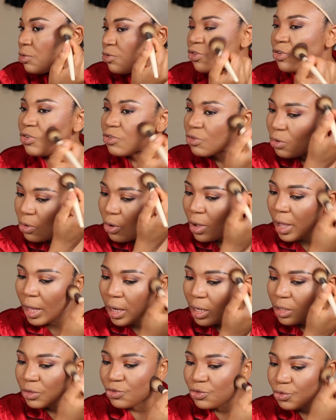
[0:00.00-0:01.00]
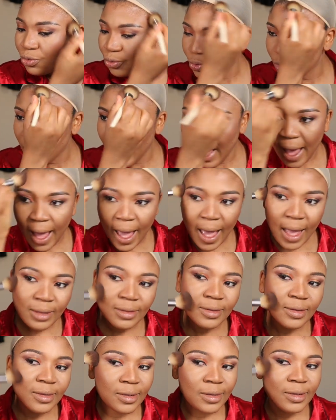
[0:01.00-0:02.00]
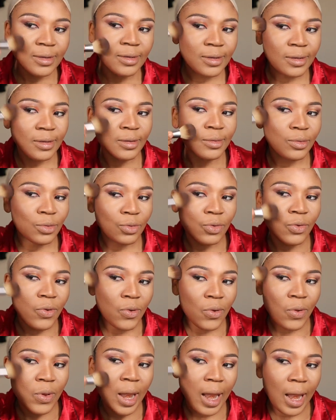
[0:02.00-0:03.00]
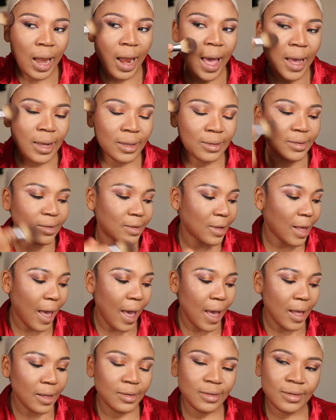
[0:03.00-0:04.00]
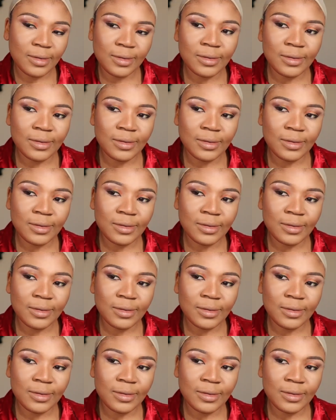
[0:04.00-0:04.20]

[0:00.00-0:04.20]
Just go ahead and do that. Like that,